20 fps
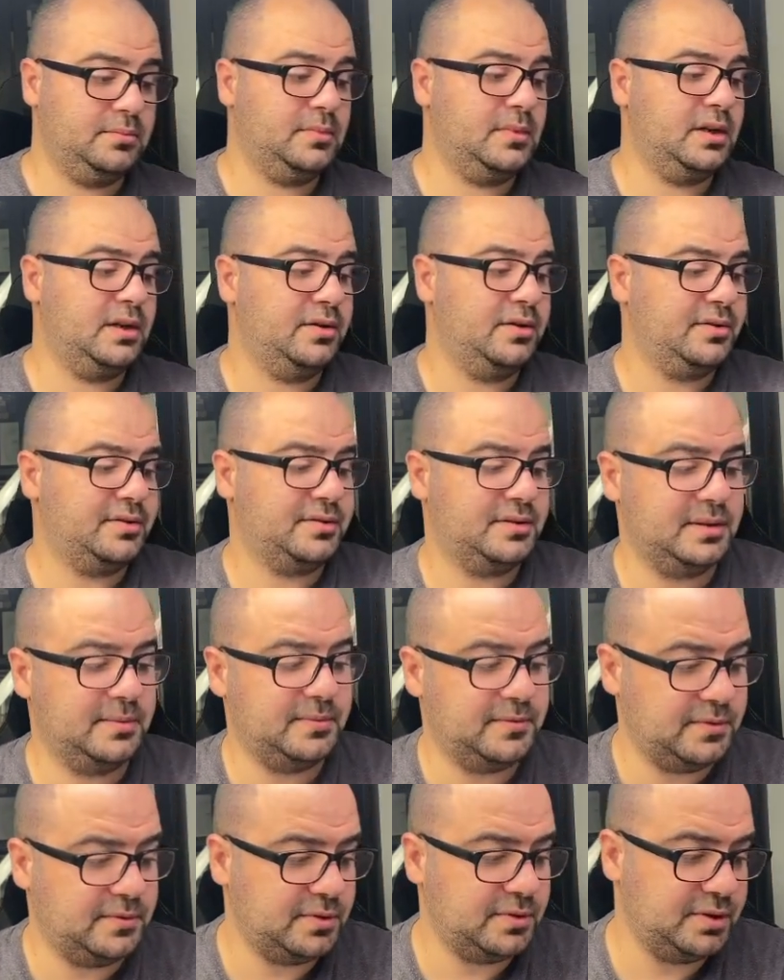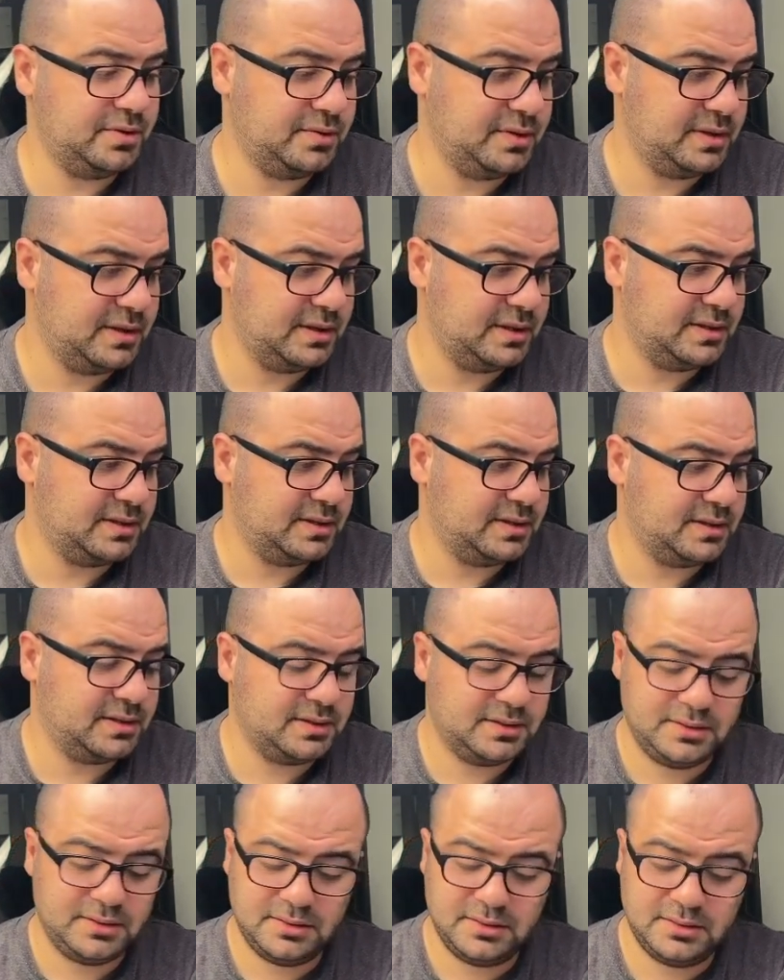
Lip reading: Another tip for you is